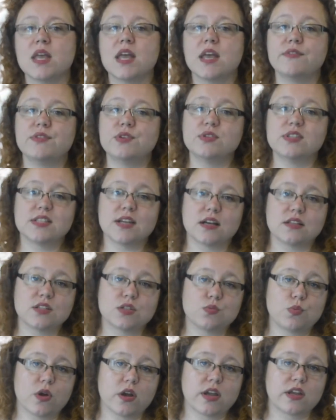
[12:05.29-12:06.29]
If you
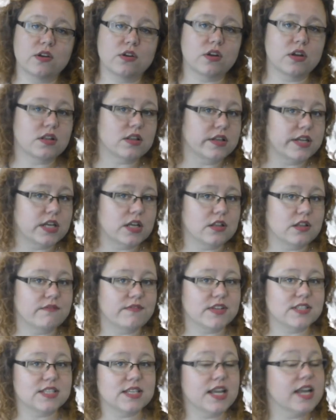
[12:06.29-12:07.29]
started working on a clinical
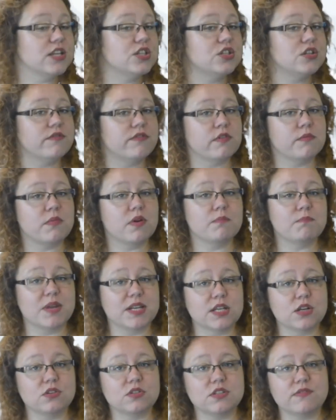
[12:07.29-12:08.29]
investigation of a
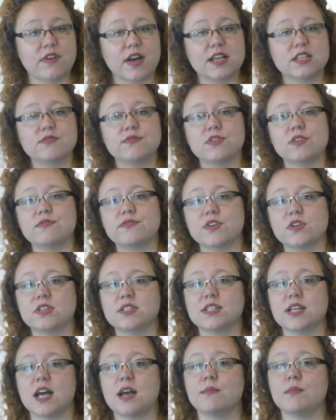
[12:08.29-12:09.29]
medical device for the
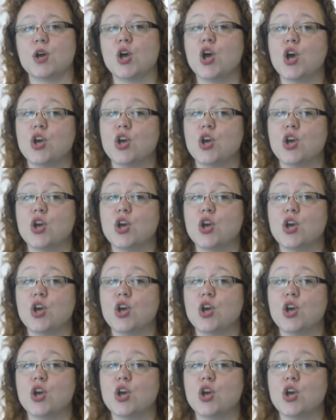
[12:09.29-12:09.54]
first time,